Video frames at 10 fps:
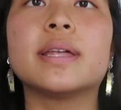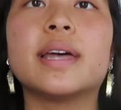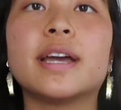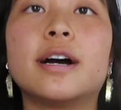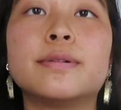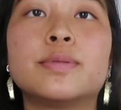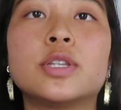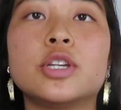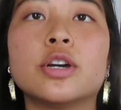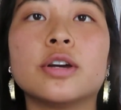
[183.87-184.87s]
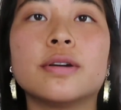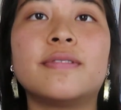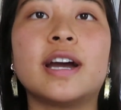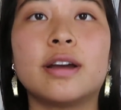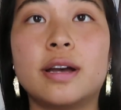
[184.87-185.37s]
It like ups your
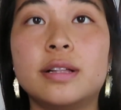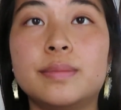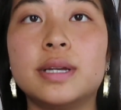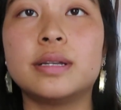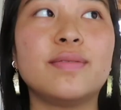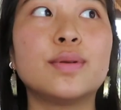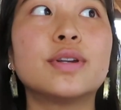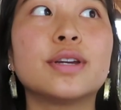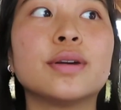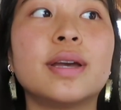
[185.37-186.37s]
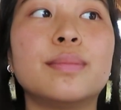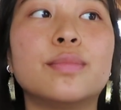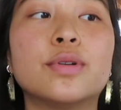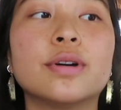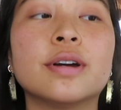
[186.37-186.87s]
fire element. If you want to create
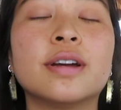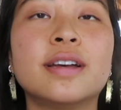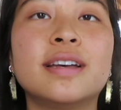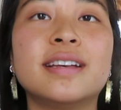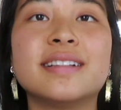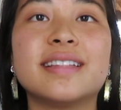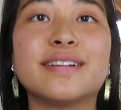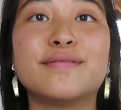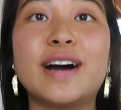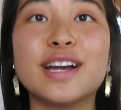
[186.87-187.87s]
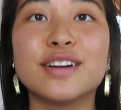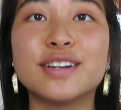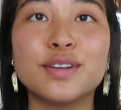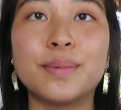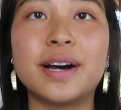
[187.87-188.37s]
more like fire
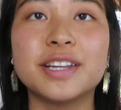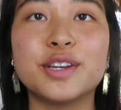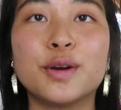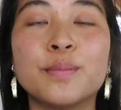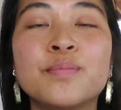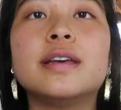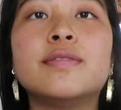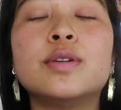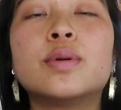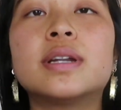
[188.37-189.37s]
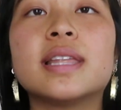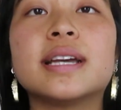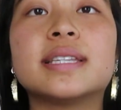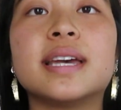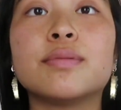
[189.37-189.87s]
in your body, you know, if you want to
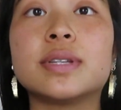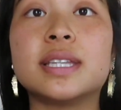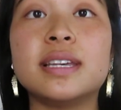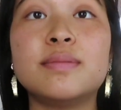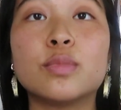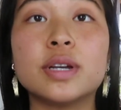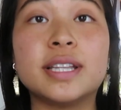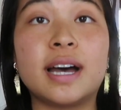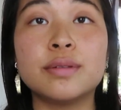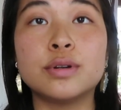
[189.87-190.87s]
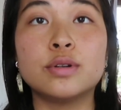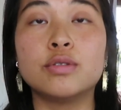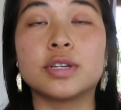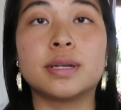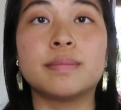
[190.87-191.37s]
like say receive more
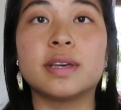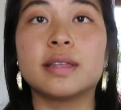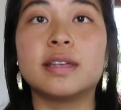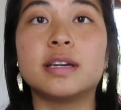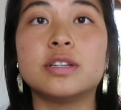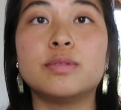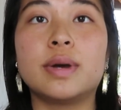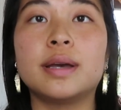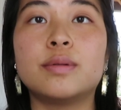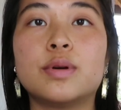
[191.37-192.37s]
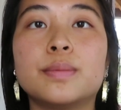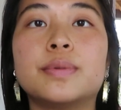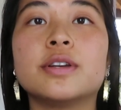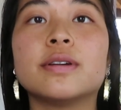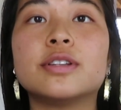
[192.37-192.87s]
downloads or something, then you might want
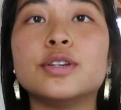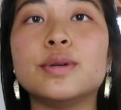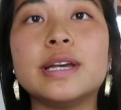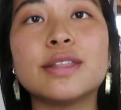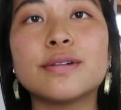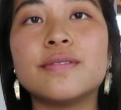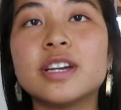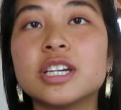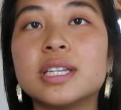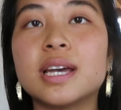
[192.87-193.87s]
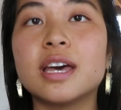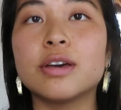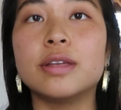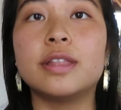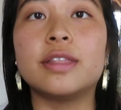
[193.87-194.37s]
to put your 2 ether fingers
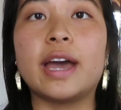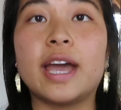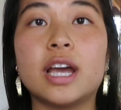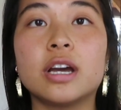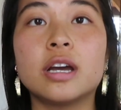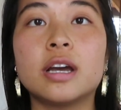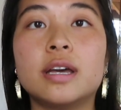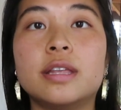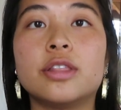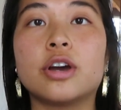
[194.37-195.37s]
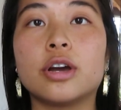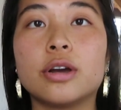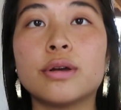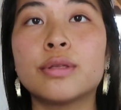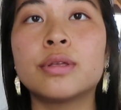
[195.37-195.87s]
together, and then the air, and then the
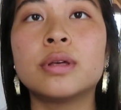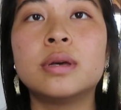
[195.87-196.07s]
earth.